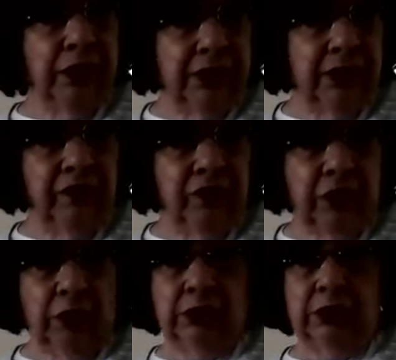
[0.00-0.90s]

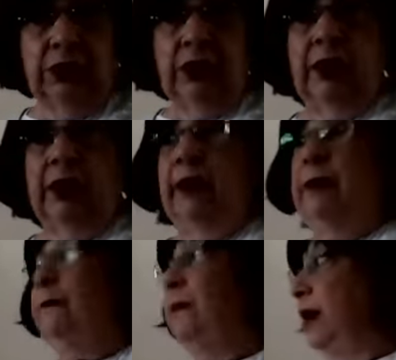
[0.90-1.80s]
difficult,
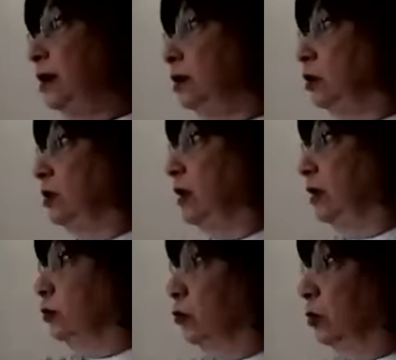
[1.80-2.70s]
but
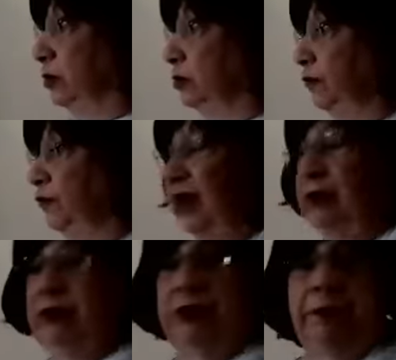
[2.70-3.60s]
as long as you
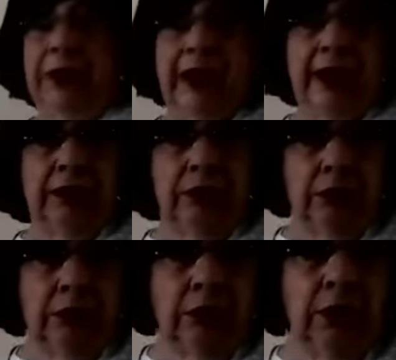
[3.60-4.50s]
follow the
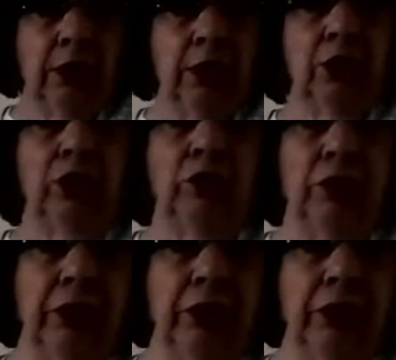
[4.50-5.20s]
pattern, you will